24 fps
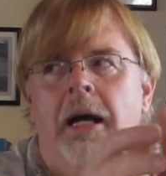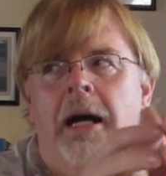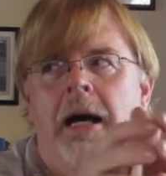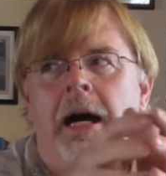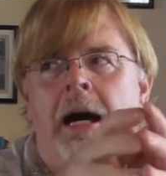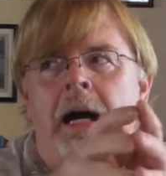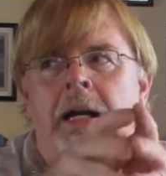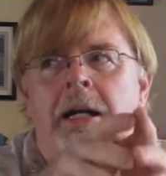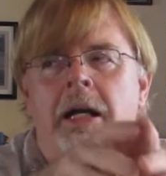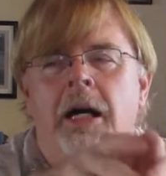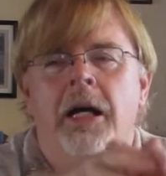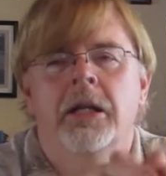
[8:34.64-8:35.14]

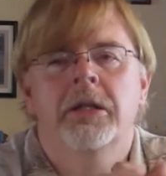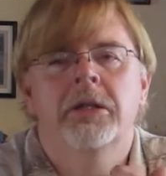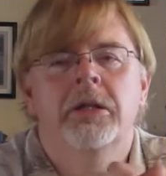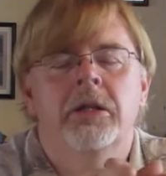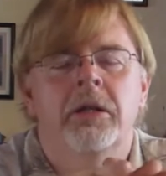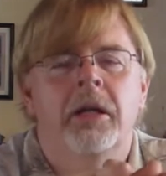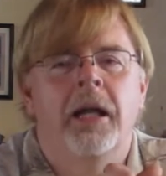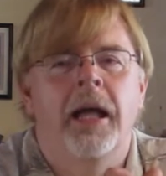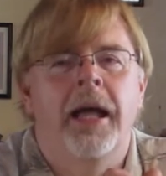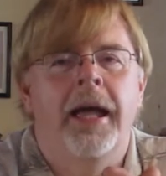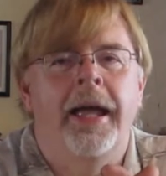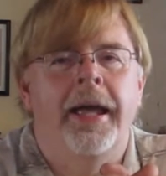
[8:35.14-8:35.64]
an
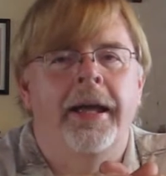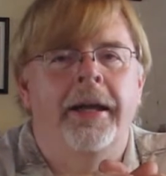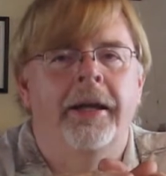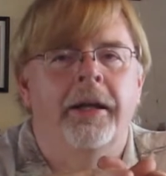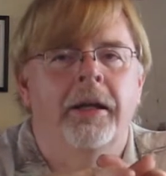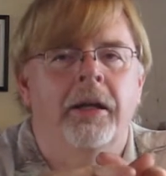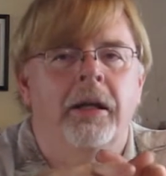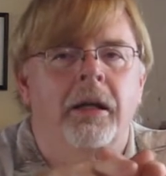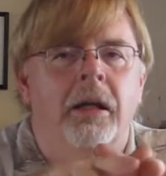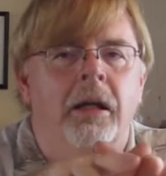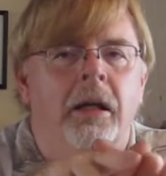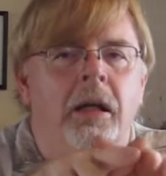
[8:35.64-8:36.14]
underlying
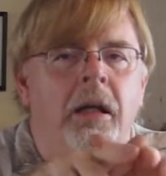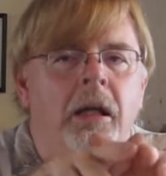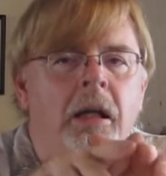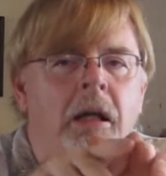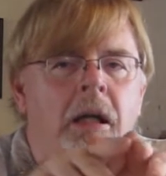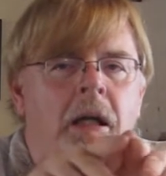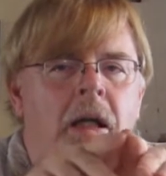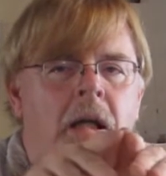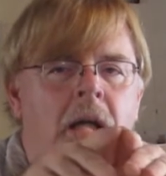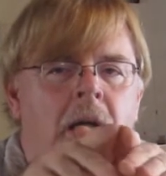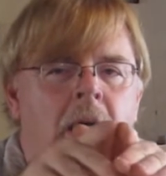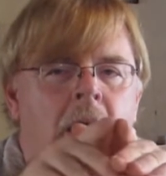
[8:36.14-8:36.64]

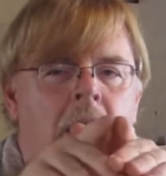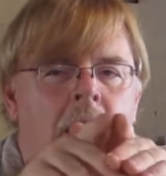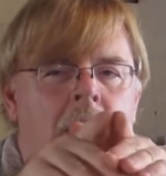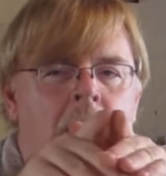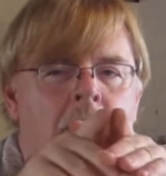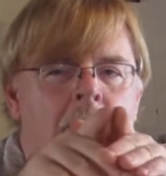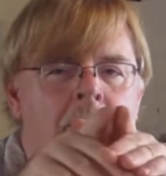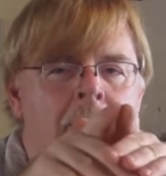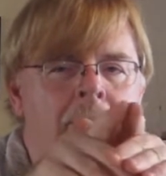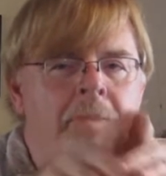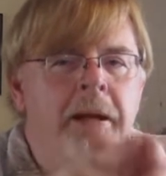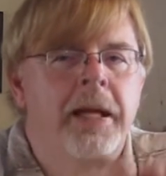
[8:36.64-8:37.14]

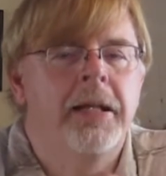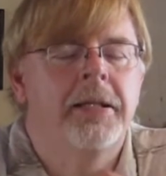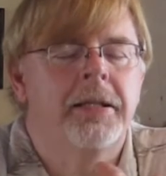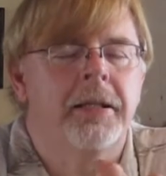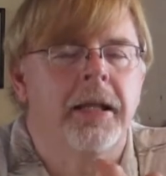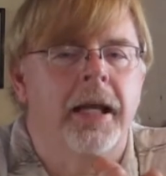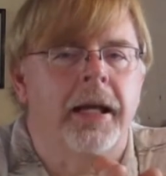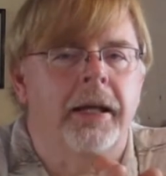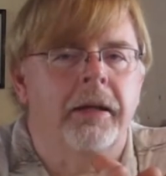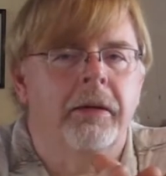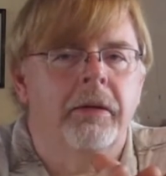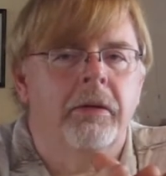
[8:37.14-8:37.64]

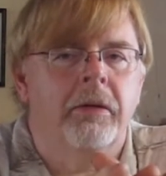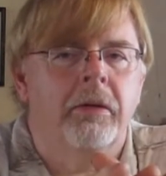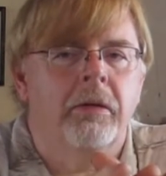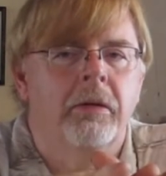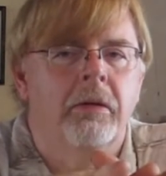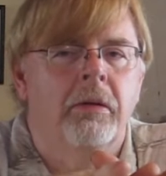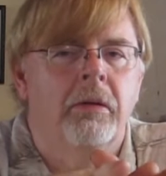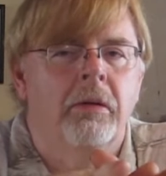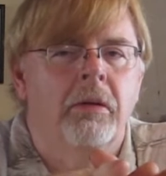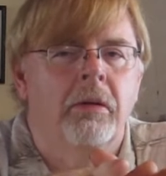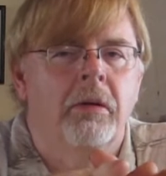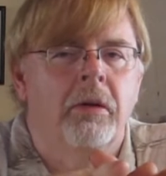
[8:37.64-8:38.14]
baseline
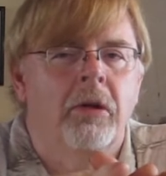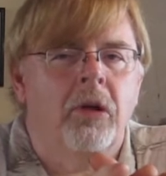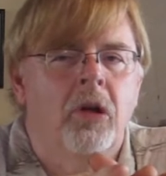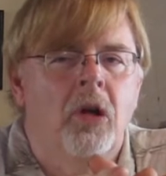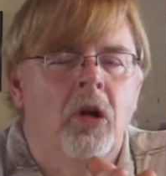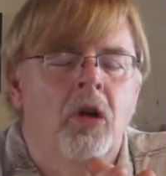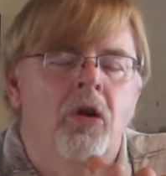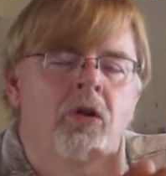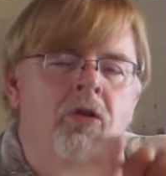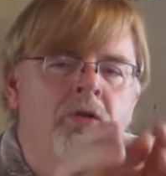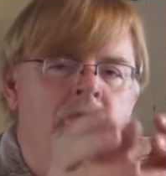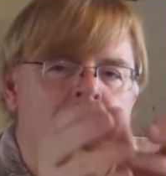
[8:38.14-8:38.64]

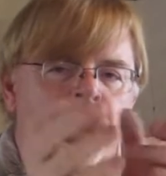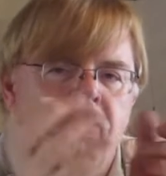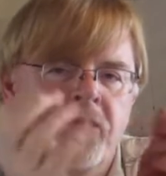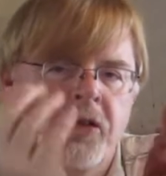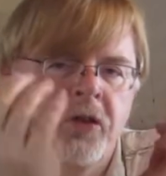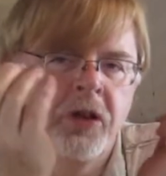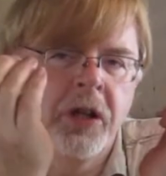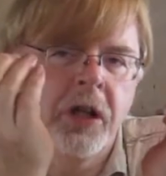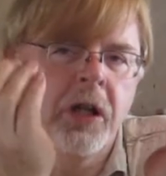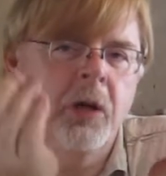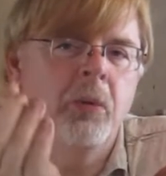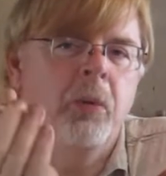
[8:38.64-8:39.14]
for
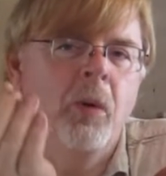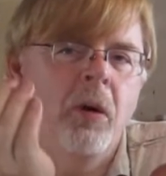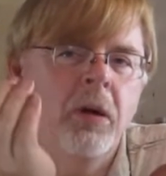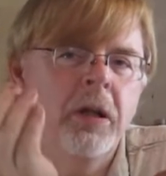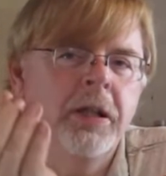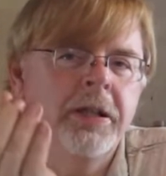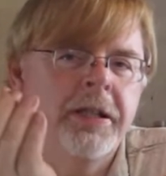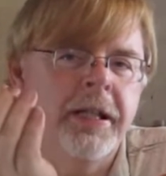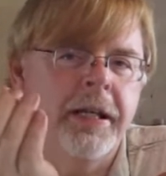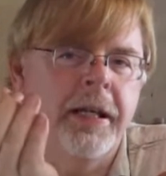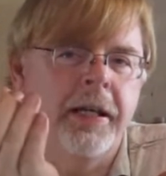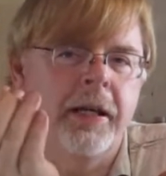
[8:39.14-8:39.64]
the
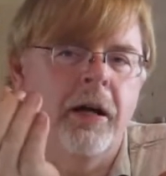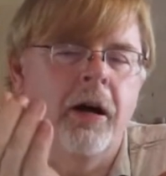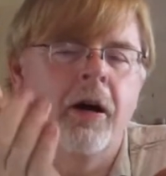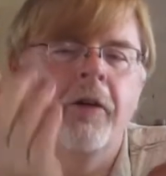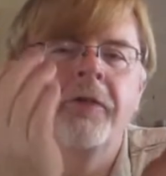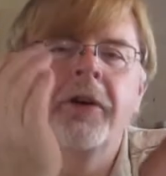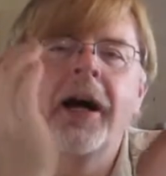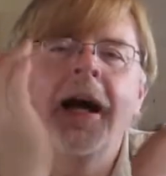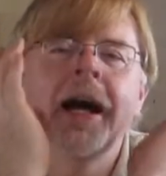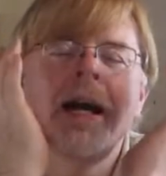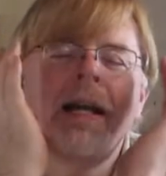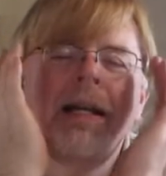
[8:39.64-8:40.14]
quality
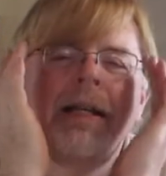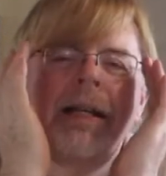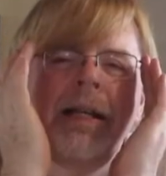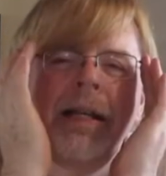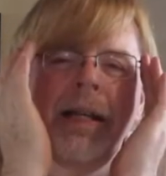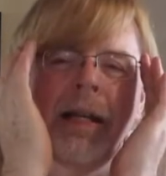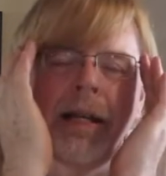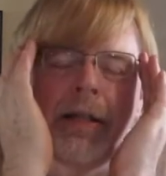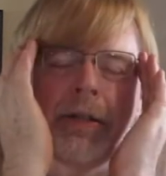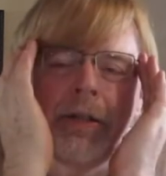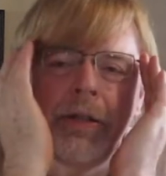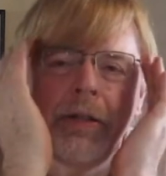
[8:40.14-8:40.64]
of
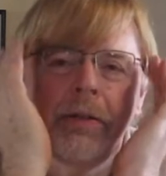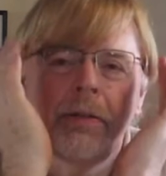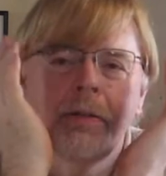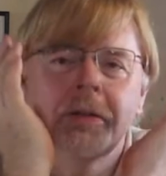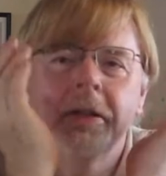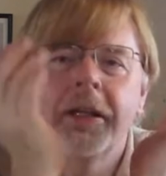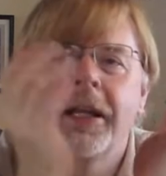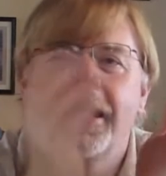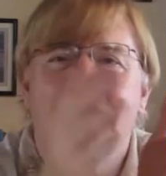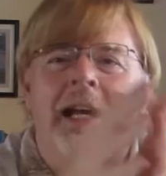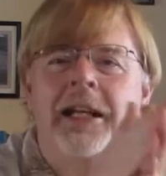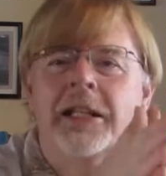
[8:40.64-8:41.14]
ideas
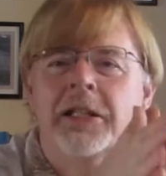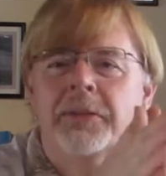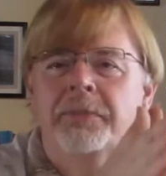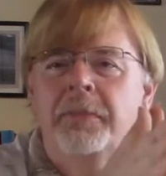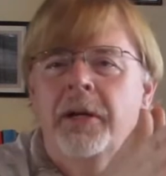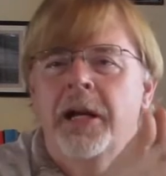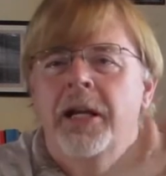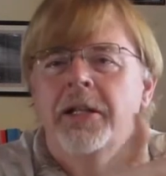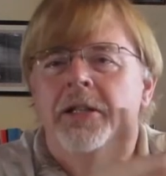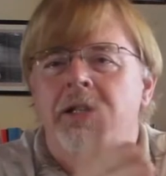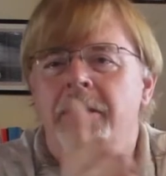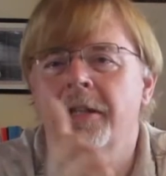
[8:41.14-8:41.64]

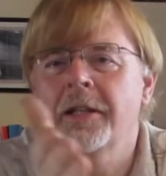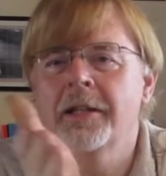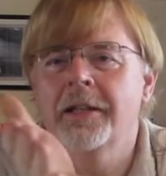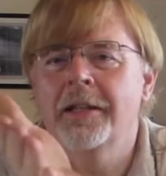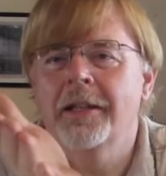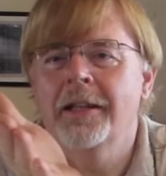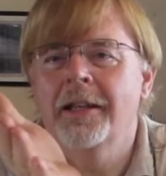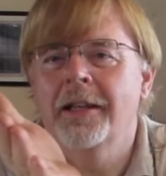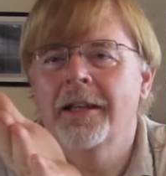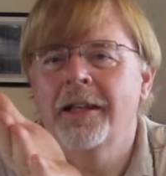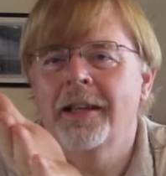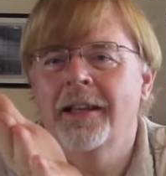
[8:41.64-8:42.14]
expressed
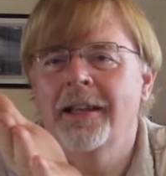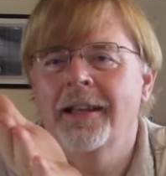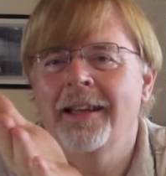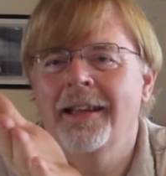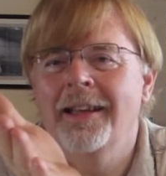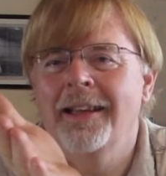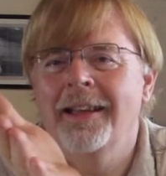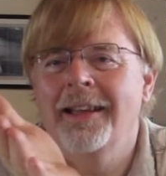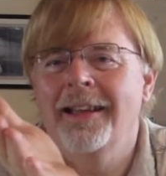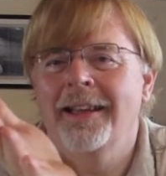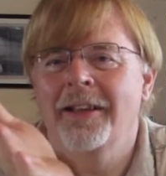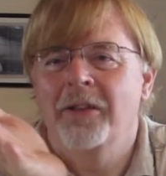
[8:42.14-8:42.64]

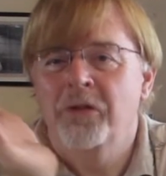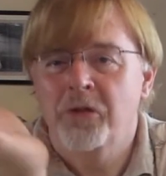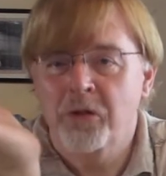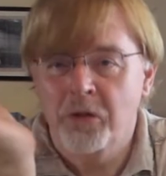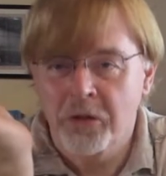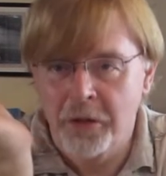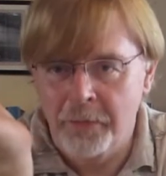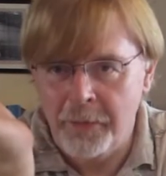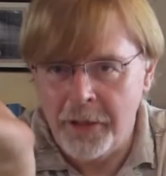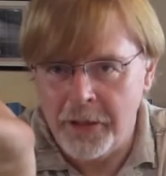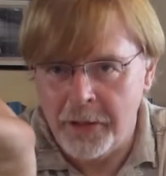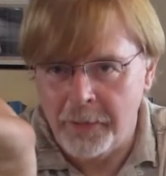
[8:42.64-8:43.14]
through
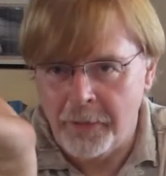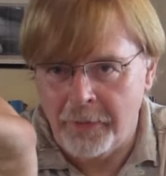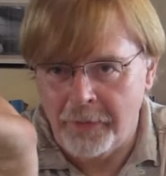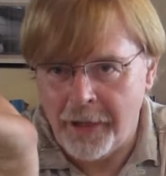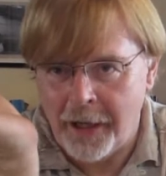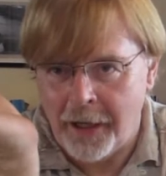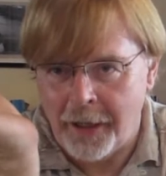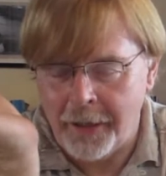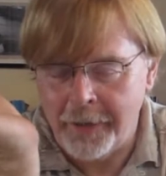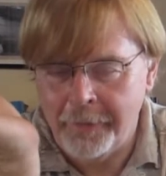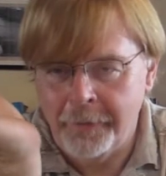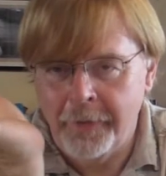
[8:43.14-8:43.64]
the medium of
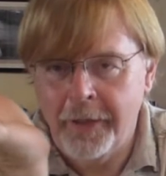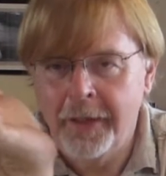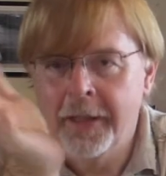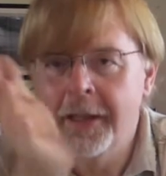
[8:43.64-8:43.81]
art.